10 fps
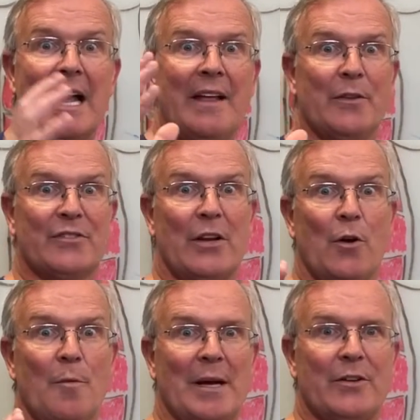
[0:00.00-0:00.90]
And they'll say,
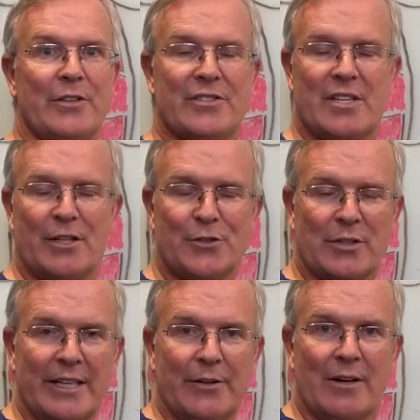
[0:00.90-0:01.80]
oh my goodness, Dr.
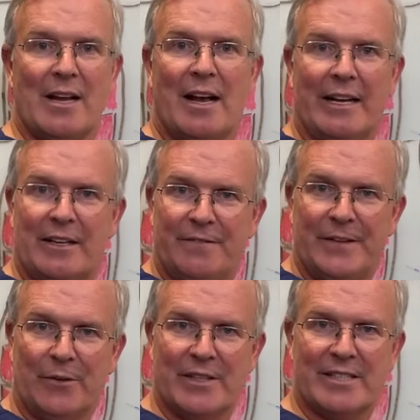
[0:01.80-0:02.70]
Claytor, I can
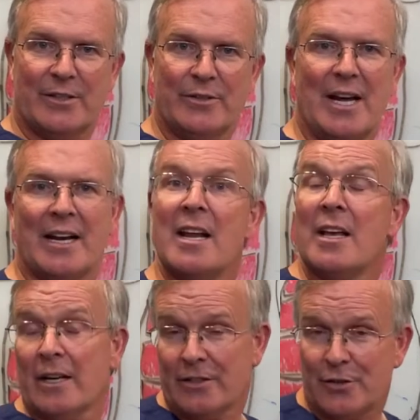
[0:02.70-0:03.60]
feel this little knot.
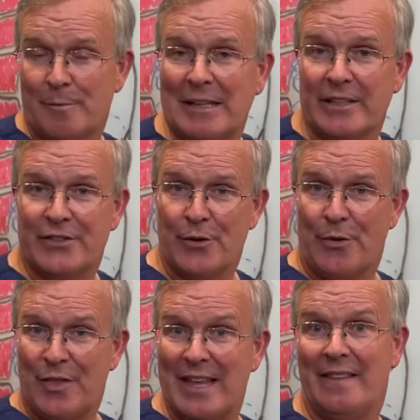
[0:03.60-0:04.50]
Because their belly's so
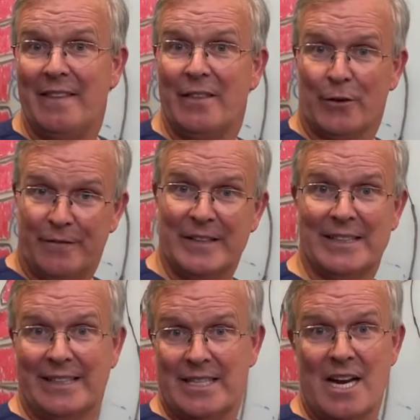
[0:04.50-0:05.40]
thin, they're
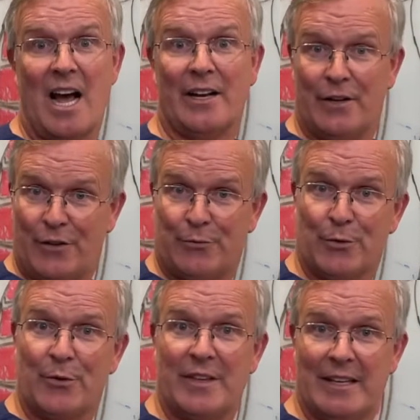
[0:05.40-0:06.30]
feeling the knot
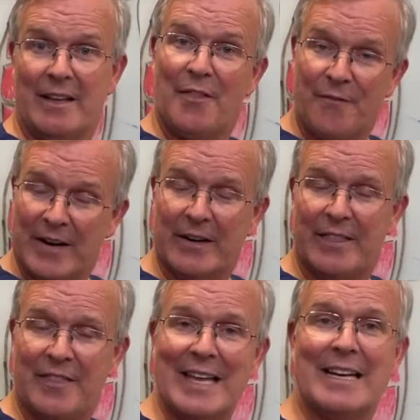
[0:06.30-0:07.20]
through the very
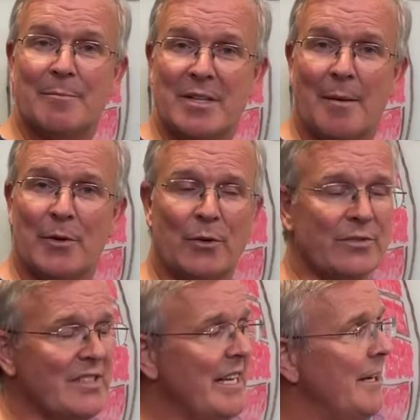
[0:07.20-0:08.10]
thin abdominal
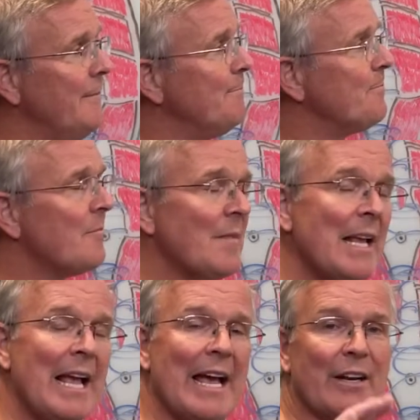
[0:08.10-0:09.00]
skin.
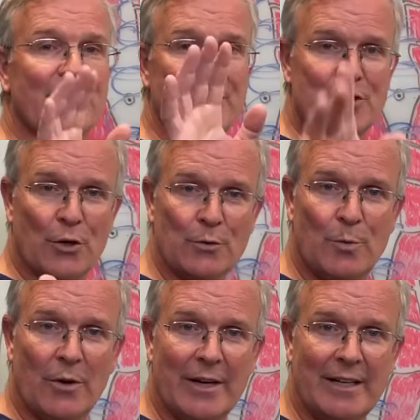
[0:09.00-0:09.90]
And I'll say,
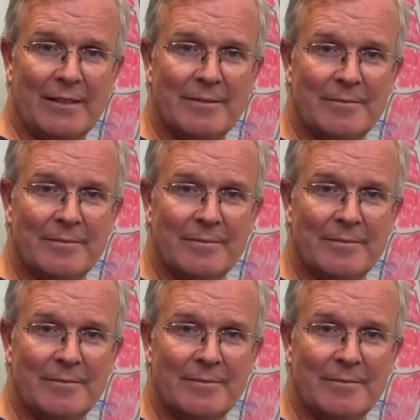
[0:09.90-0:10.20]
don't worry,